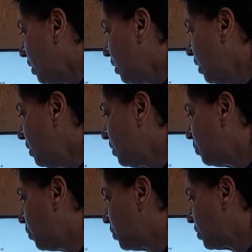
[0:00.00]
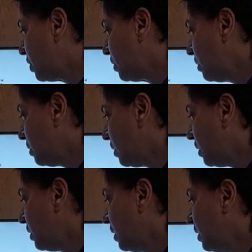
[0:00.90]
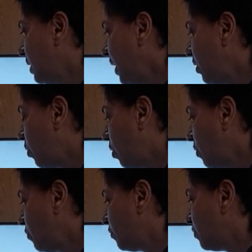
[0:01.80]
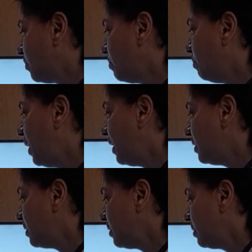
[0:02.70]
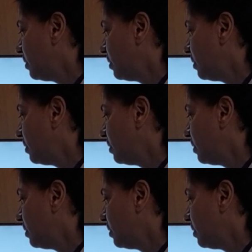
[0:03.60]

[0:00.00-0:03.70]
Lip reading: this portion in the neck of bladder,